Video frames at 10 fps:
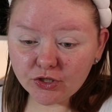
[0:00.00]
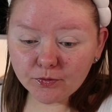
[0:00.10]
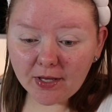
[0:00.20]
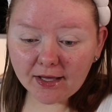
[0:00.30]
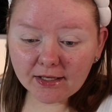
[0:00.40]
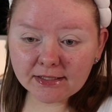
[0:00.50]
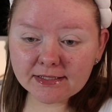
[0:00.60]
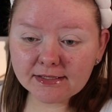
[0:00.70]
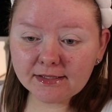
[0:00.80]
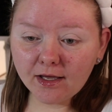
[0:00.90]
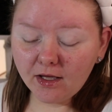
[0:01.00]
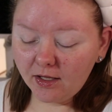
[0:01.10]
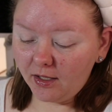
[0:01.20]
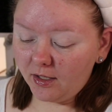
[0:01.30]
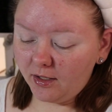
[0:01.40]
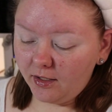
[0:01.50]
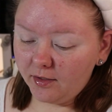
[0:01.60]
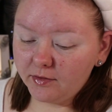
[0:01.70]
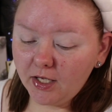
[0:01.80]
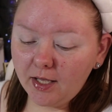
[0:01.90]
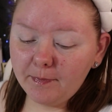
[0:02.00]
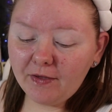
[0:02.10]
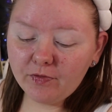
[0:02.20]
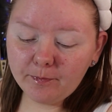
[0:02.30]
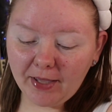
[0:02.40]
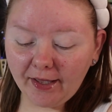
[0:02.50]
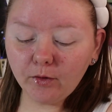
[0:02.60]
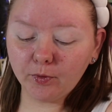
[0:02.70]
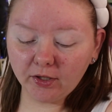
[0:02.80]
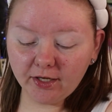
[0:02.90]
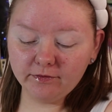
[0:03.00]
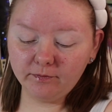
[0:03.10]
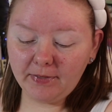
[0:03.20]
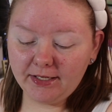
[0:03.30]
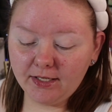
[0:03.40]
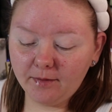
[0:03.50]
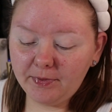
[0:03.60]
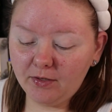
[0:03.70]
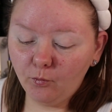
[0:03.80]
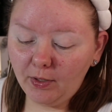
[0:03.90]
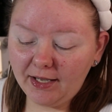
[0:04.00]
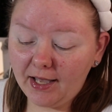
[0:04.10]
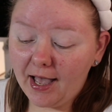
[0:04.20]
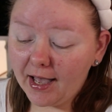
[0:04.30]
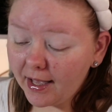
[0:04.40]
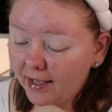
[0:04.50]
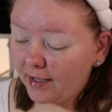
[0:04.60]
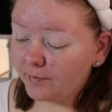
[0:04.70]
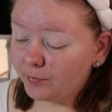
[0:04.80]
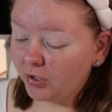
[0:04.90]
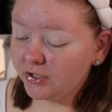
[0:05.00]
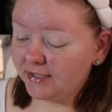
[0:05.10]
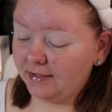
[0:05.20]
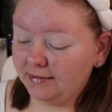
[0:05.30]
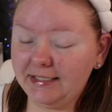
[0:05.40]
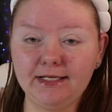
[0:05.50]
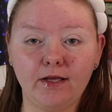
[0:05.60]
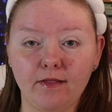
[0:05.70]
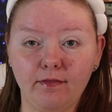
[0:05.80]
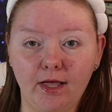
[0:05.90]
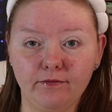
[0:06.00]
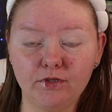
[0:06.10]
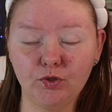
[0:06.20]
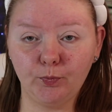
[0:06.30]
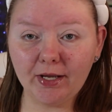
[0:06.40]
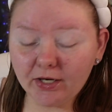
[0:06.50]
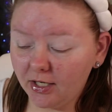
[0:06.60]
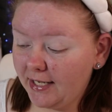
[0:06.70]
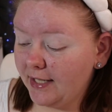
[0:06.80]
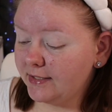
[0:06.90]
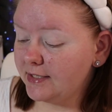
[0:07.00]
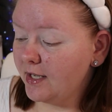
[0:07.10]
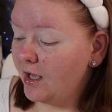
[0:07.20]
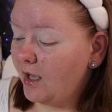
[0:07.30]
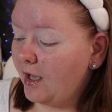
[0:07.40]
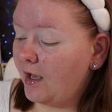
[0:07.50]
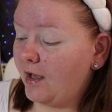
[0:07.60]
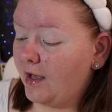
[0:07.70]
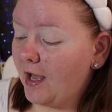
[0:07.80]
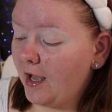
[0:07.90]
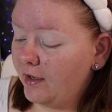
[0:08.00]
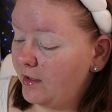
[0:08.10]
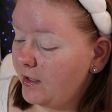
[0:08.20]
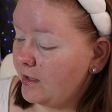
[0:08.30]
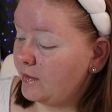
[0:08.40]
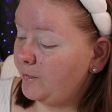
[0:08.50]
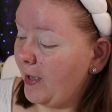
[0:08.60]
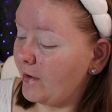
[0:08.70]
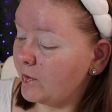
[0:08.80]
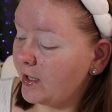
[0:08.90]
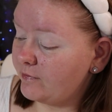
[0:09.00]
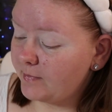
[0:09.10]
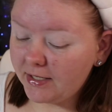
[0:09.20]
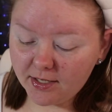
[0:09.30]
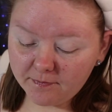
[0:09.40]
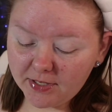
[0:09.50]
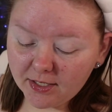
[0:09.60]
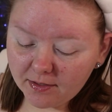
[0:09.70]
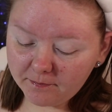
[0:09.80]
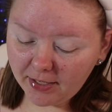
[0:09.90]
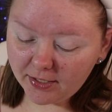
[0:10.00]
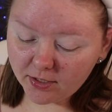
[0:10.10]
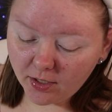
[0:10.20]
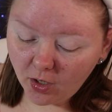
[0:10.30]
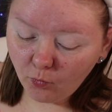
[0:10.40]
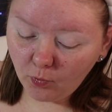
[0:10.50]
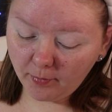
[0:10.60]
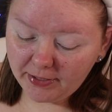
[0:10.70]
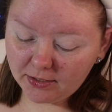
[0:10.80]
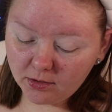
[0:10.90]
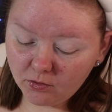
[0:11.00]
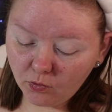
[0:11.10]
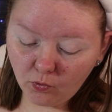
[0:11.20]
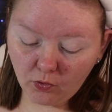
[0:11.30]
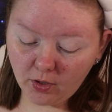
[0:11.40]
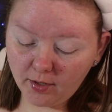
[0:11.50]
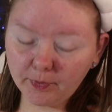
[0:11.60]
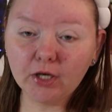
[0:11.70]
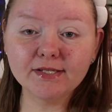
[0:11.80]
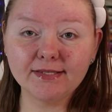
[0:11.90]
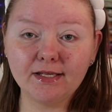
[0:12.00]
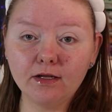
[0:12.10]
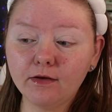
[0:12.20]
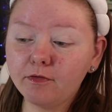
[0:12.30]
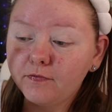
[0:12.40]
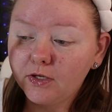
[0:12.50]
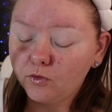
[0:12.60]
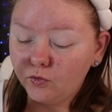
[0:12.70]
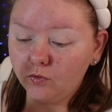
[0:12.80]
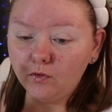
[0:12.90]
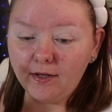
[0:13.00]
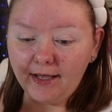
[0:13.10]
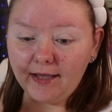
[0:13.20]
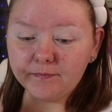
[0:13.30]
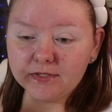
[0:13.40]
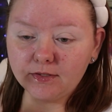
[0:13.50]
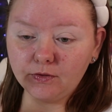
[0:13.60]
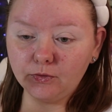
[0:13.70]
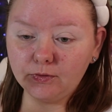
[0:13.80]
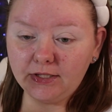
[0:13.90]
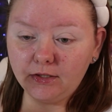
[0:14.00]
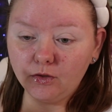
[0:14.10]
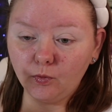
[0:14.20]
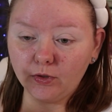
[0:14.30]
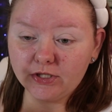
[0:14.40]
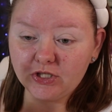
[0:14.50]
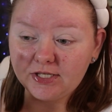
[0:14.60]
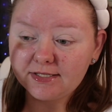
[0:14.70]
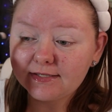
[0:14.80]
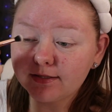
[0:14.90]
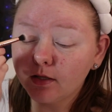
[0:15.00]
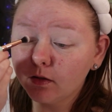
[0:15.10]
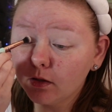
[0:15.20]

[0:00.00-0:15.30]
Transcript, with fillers: you guys uh, about the power of makeup and why I personally love to wear it. Uh, the power of makeup, it can make a woman or a person feel absolutely gorgeous.